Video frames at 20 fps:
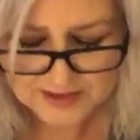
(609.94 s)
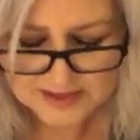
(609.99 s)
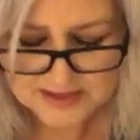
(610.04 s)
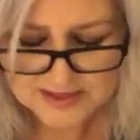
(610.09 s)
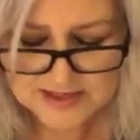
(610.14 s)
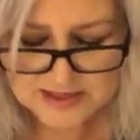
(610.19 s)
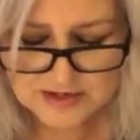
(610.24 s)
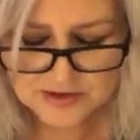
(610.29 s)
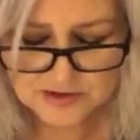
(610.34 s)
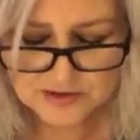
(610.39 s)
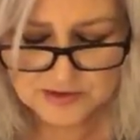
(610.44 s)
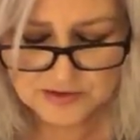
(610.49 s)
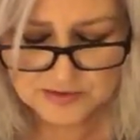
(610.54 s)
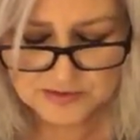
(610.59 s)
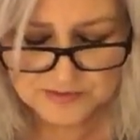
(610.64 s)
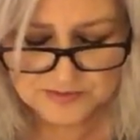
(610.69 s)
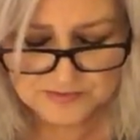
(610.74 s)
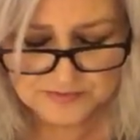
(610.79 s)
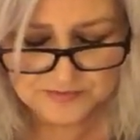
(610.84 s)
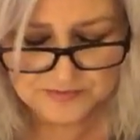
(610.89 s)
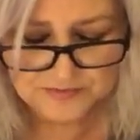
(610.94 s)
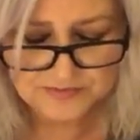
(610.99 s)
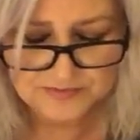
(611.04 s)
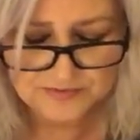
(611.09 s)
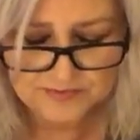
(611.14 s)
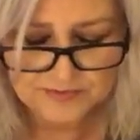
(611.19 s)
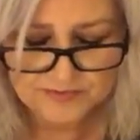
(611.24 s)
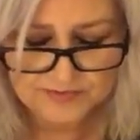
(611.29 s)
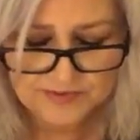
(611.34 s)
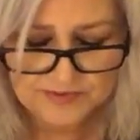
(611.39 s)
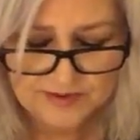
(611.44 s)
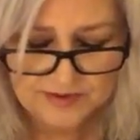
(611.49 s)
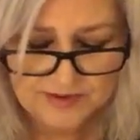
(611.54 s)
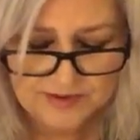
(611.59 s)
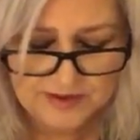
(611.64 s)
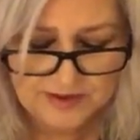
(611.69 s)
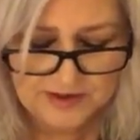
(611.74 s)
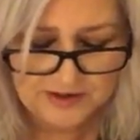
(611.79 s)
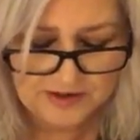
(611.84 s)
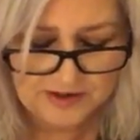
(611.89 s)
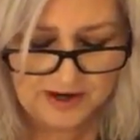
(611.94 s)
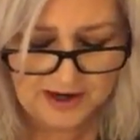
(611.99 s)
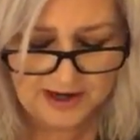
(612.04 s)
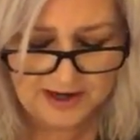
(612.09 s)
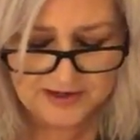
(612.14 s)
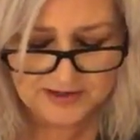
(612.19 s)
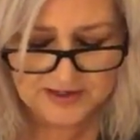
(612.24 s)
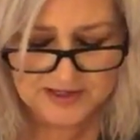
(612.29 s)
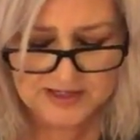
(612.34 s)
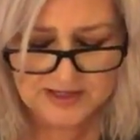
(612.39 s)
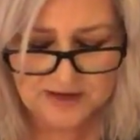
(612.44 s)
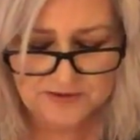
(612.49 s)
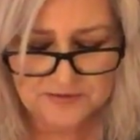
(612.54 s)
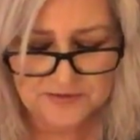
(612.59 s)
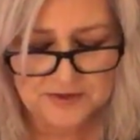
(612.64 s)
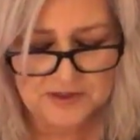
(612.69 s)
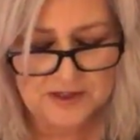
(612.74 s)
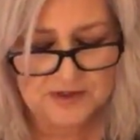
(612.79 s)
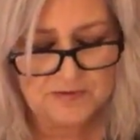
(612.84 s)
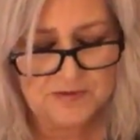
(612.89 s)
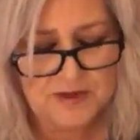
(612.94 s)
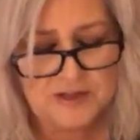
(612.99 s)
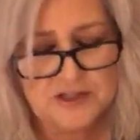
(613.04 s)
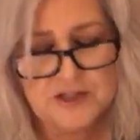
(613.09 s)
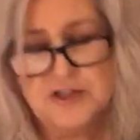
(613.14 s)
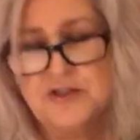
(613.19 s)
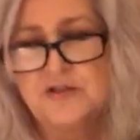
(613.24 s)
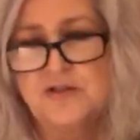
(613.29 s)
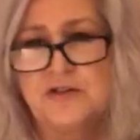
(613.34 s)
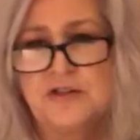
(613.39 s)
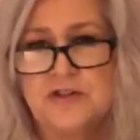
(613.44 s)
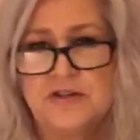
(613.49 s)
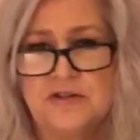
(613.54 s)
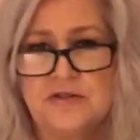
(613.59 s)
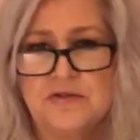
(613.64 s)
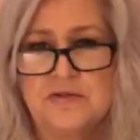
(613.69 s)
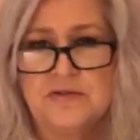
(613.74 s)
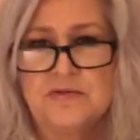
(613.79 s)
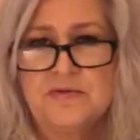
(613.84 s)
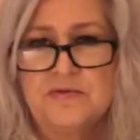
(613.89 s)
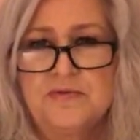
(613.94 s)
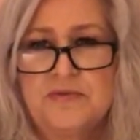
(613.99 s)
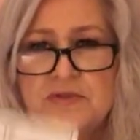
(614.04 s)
so your higher self really wants you to